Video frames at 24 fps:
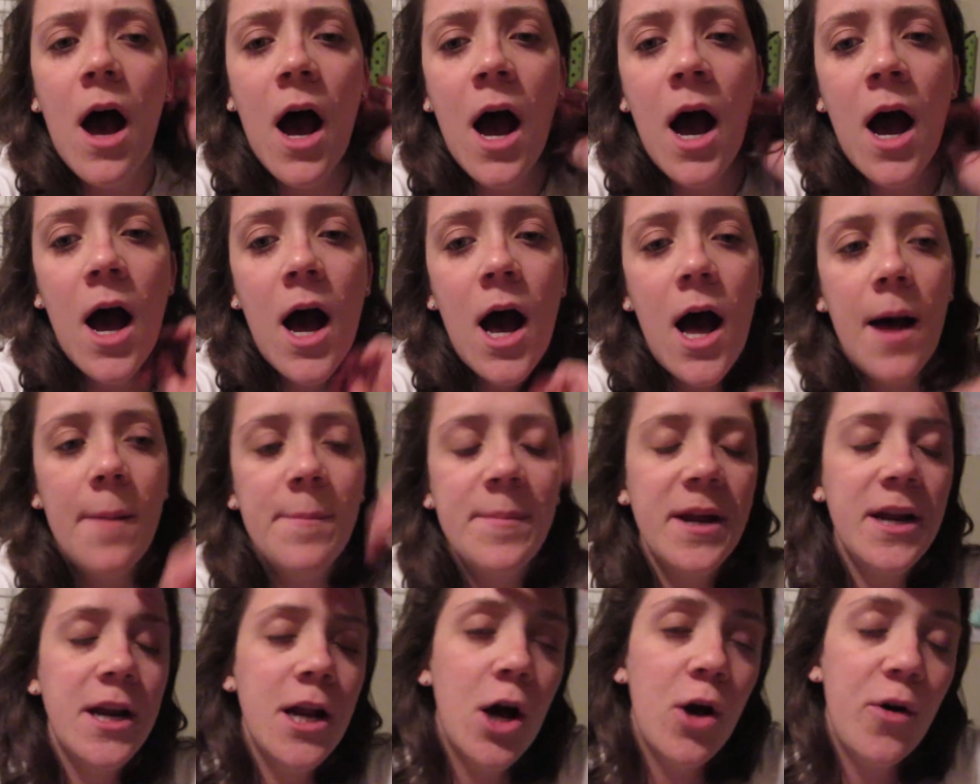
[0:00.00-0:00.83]

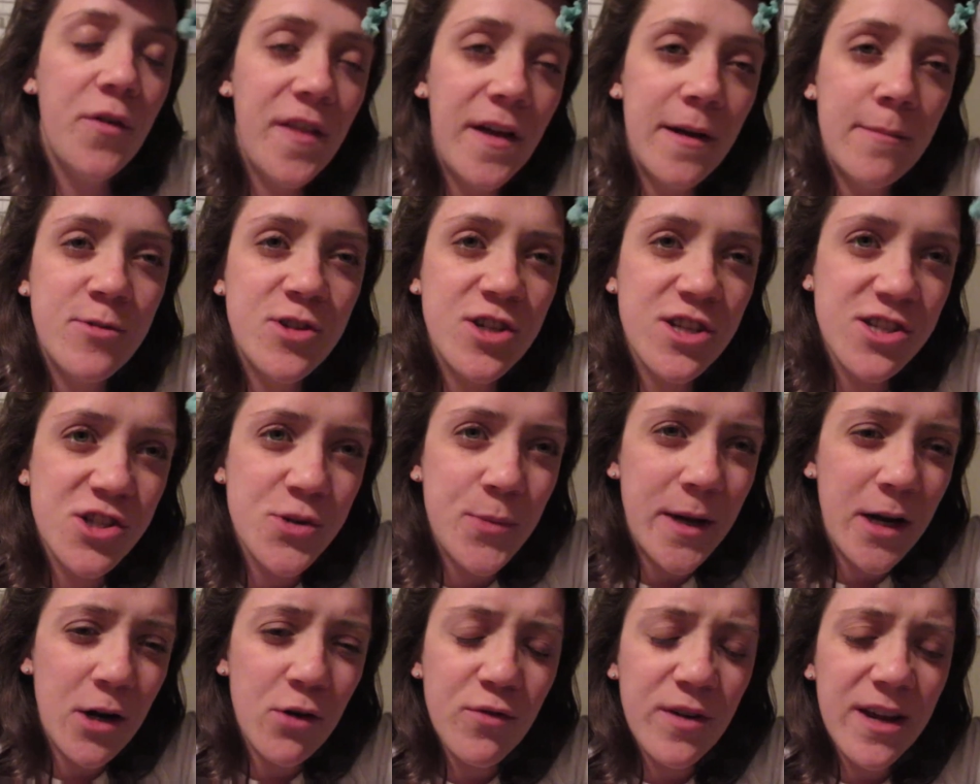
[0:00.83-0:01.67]
them just
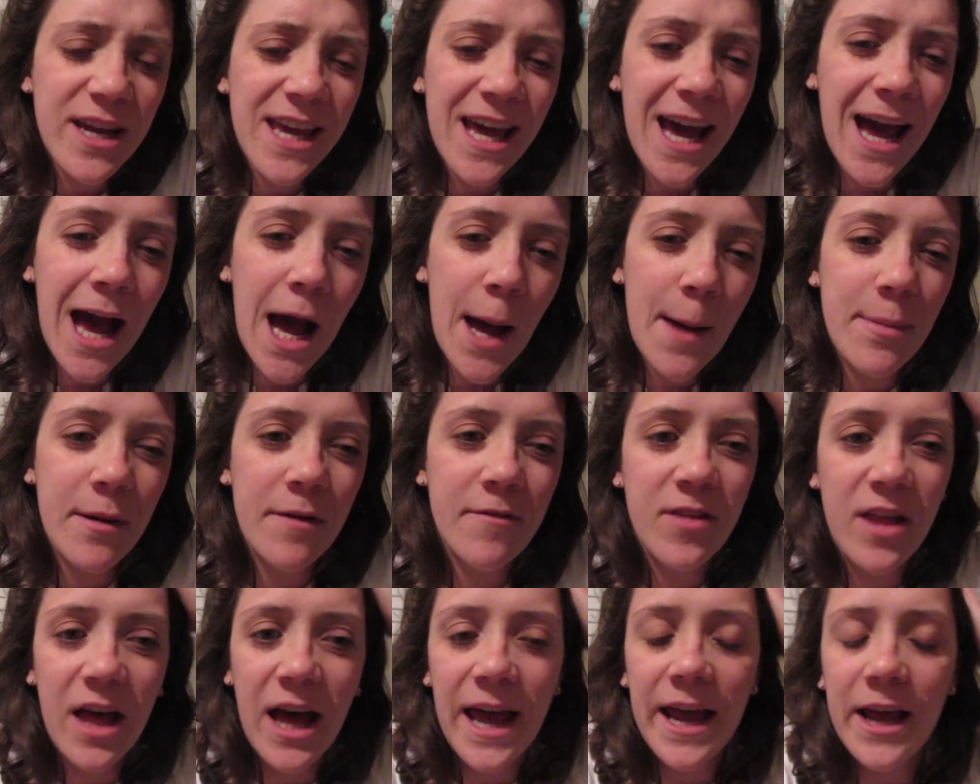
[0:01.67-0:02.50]
doing a recap
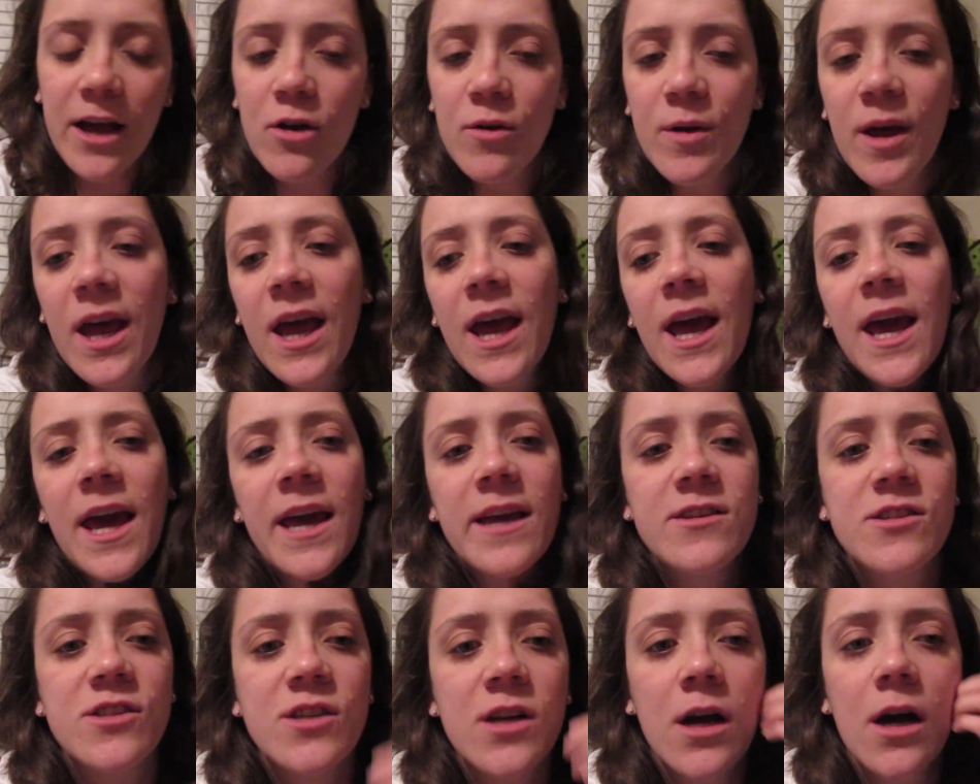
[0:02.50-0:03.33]
of like,
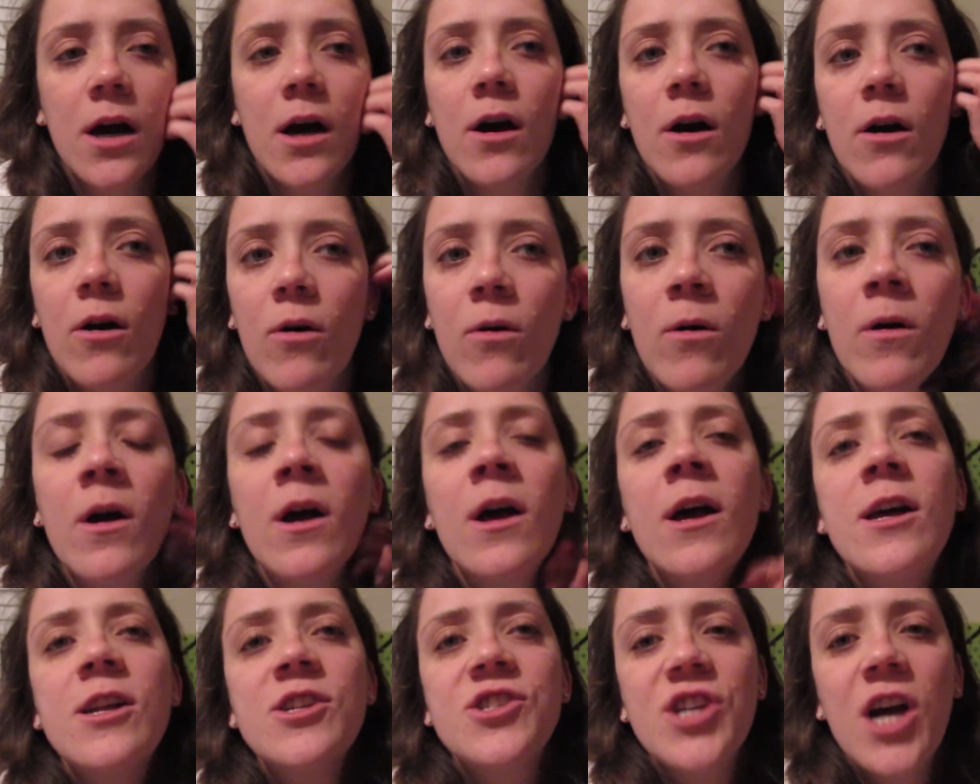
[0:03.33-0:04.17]
okay, so
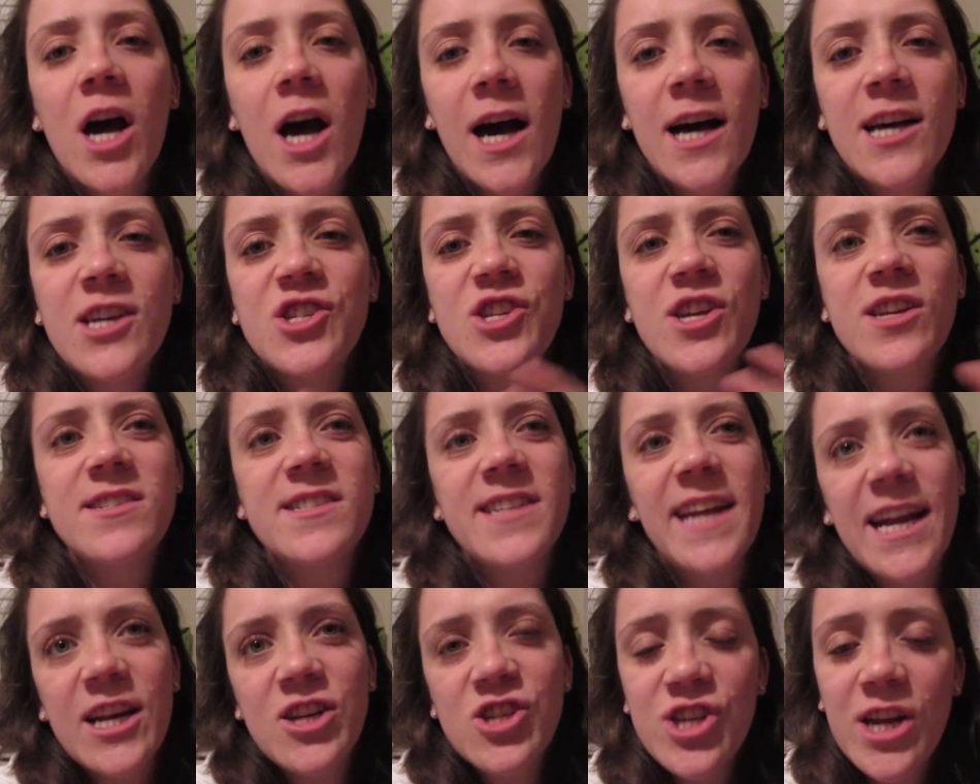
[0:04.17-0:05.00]
Jaha's just
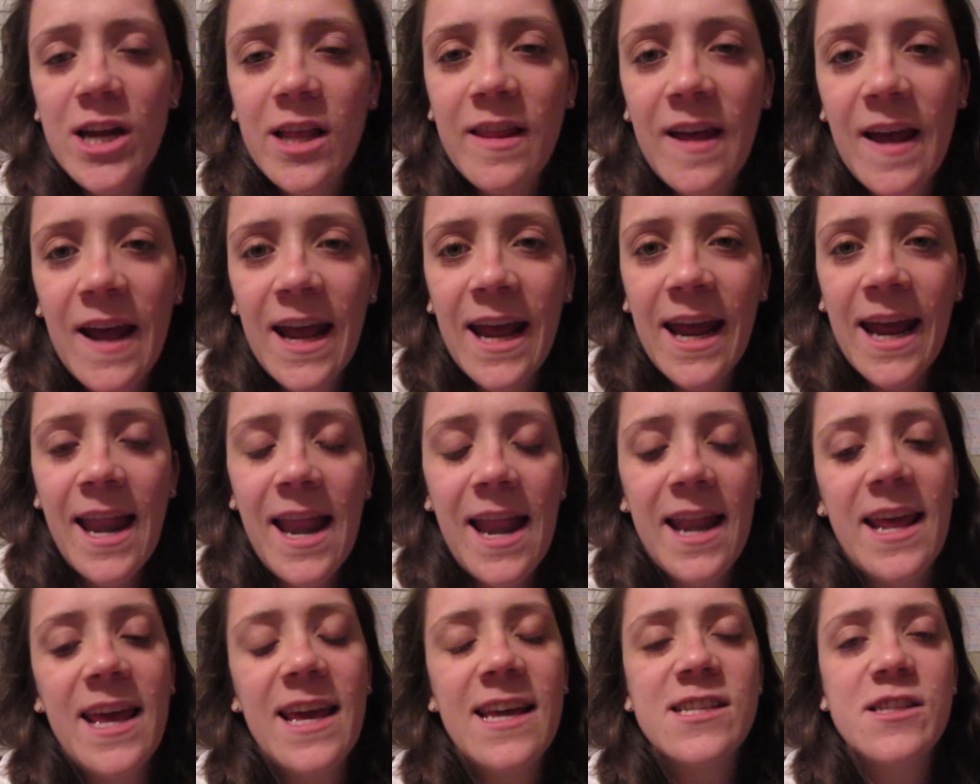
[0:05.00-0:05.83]
like chilling
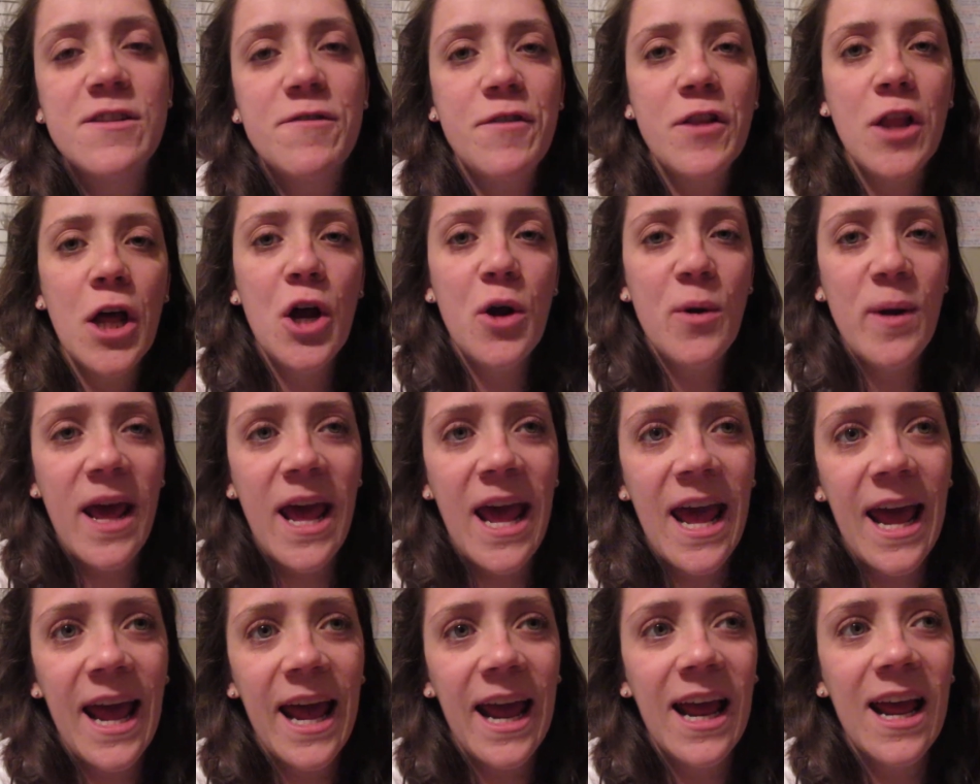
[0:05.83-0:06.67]
and he's
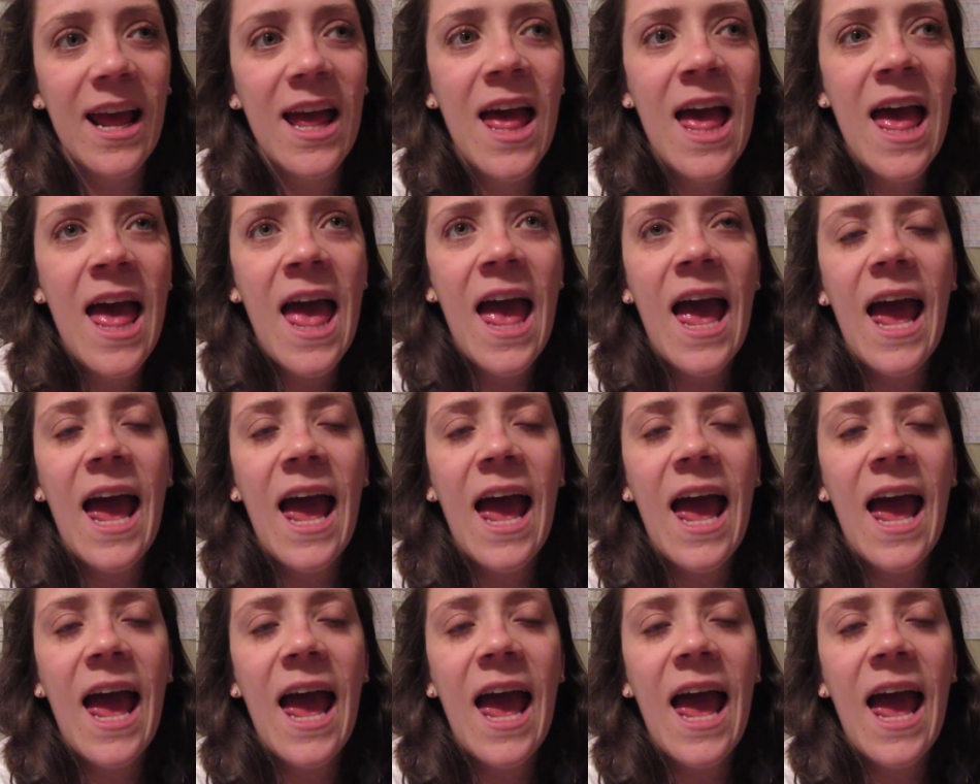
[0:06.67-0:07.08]
floating,